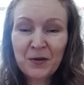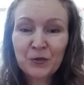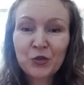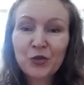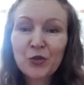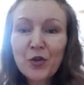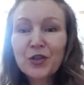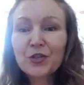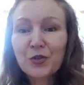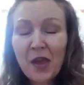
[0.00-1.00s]
So in
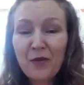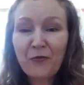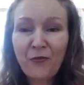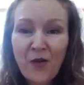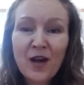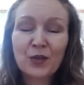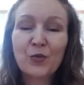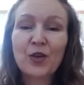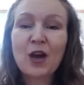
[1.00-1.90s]
order to have fun with